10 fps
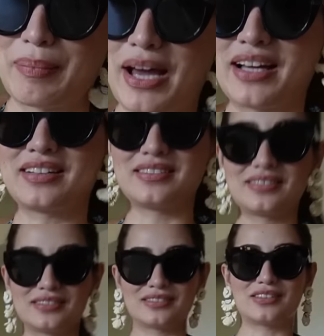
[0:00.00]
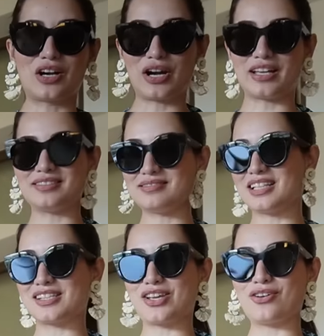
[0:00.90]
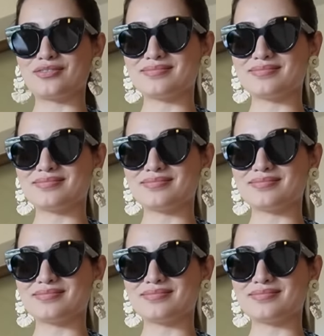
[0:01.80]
in a bag. All right, let's go.